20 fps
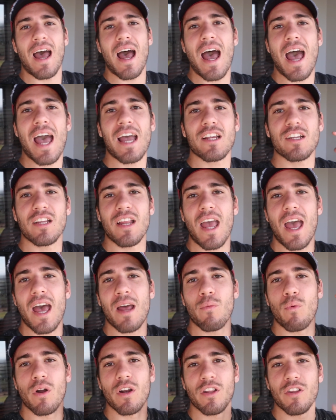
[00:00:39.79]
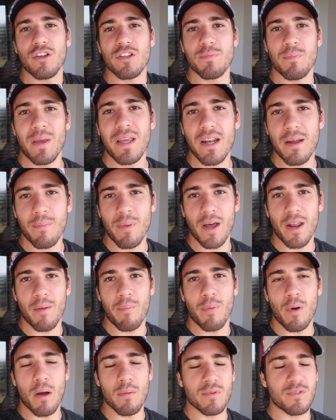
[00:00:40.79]
I actually had one of those peanut
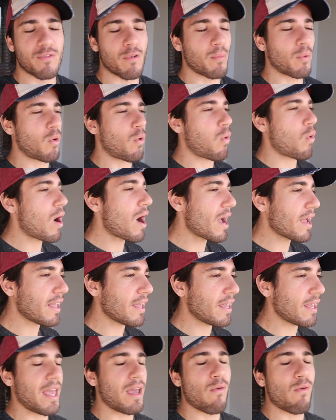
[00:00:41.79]
butter bombs from Kauai.